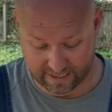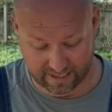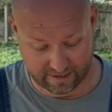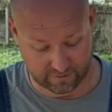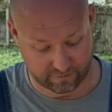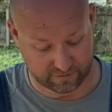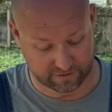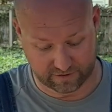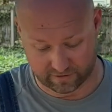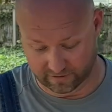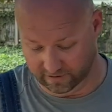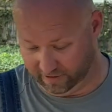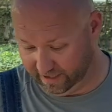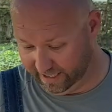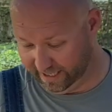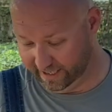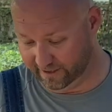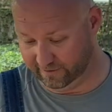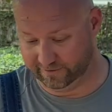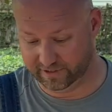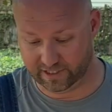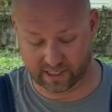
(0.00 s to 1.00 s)
We're just gonna lay it
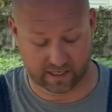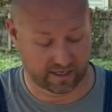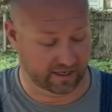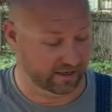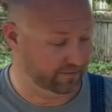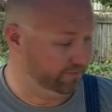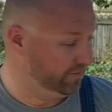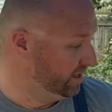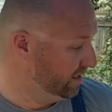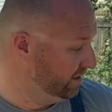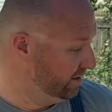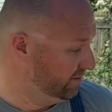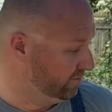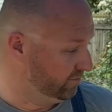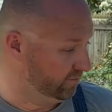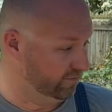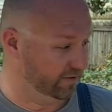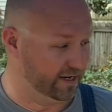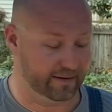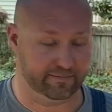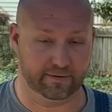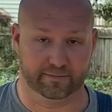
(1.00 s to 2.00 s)
on top,
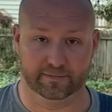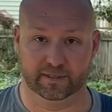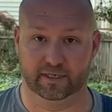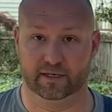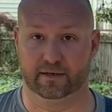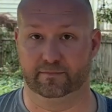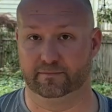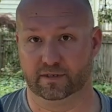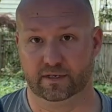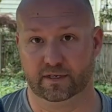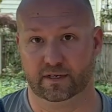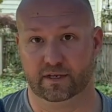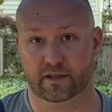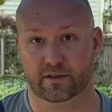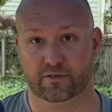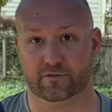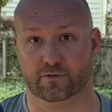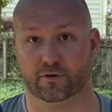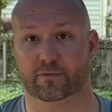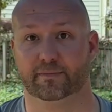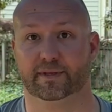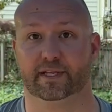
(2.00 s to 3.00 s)
wrap them up,
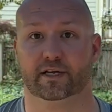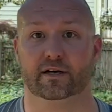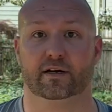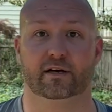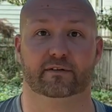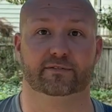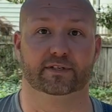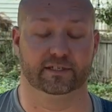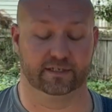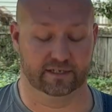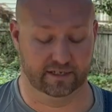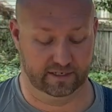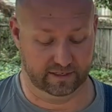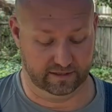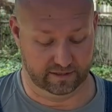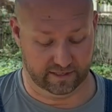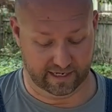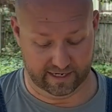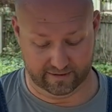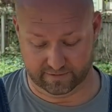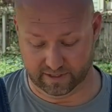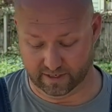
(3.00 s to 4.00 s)
throw them in the oven,
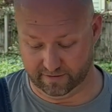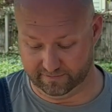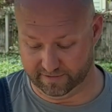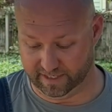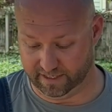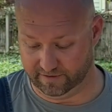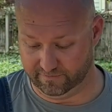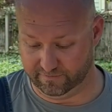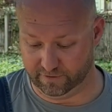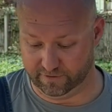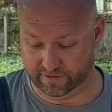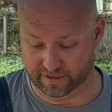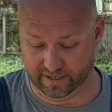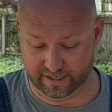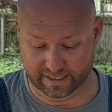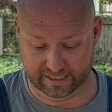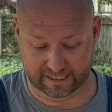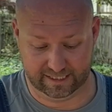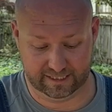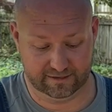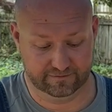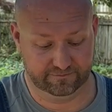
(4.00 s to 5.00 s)
let them come down for a
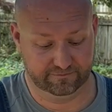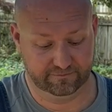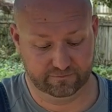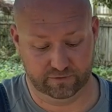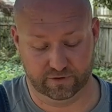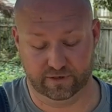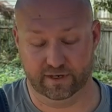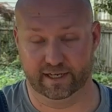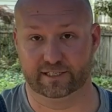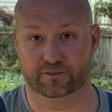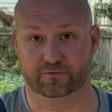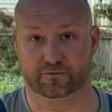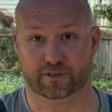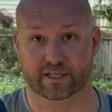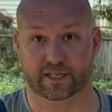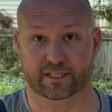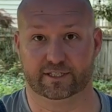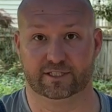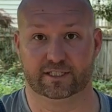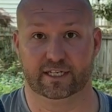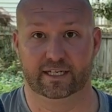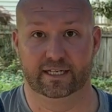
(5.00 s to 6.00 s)
nice
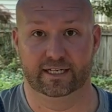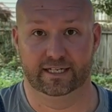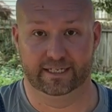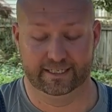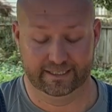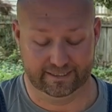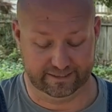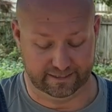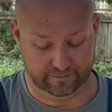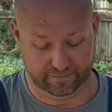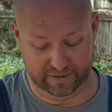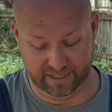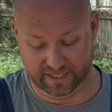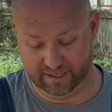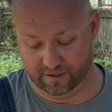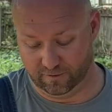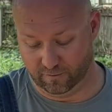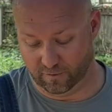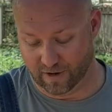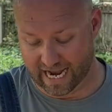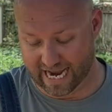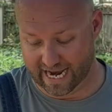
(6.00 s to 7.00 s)
rest. Depending
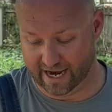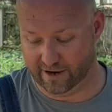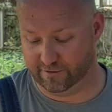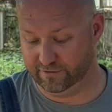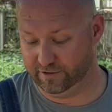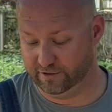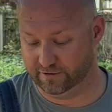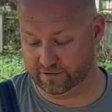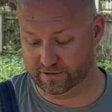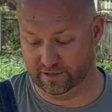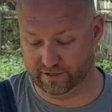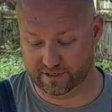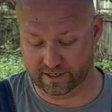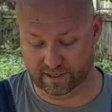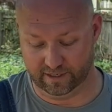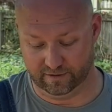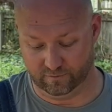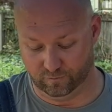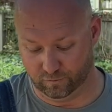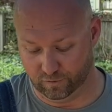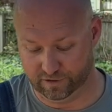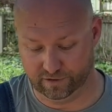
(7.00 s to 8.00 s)
on how you're cooking
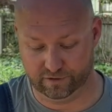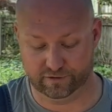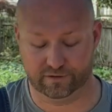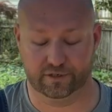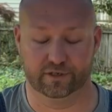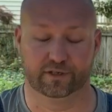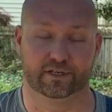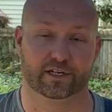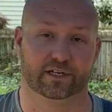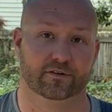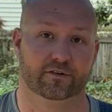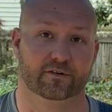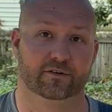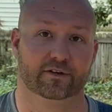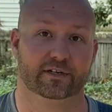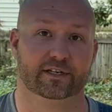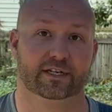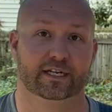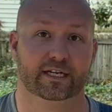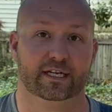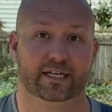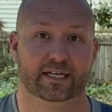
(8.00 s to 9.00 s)
and what you're cooking on
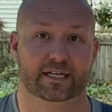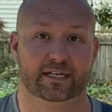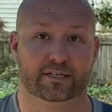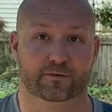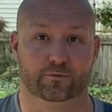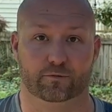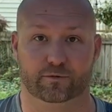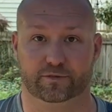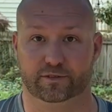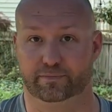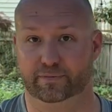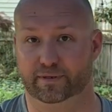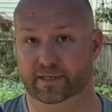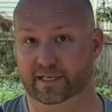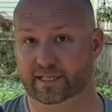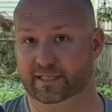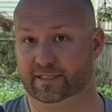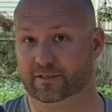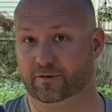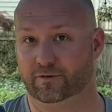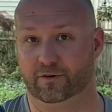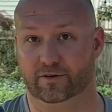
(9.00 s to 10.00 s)
will
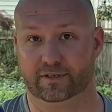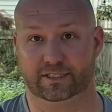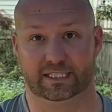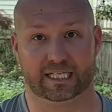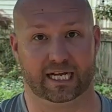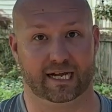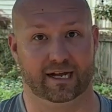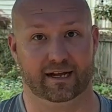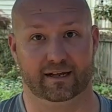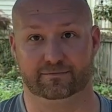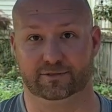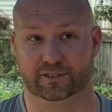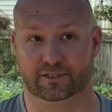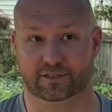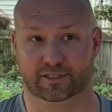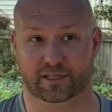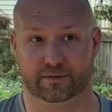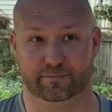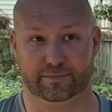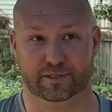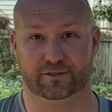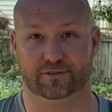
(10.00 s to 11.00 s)
depend on times and
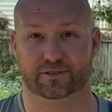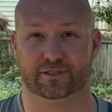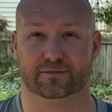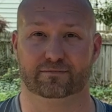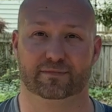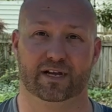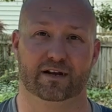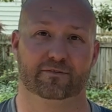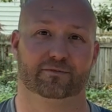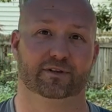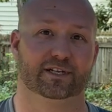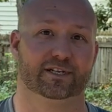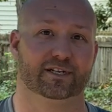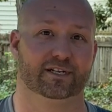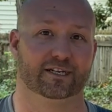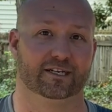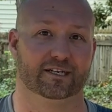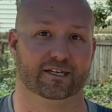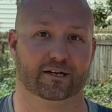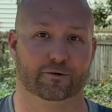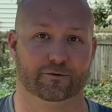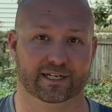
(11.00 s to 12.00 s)
temperatures. I'm not really gonna
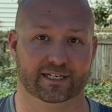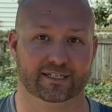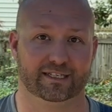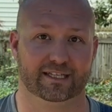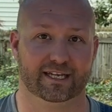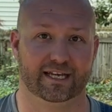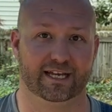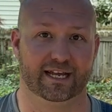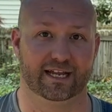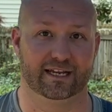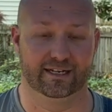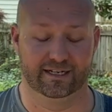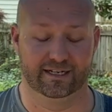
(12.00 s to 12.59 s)
go into that.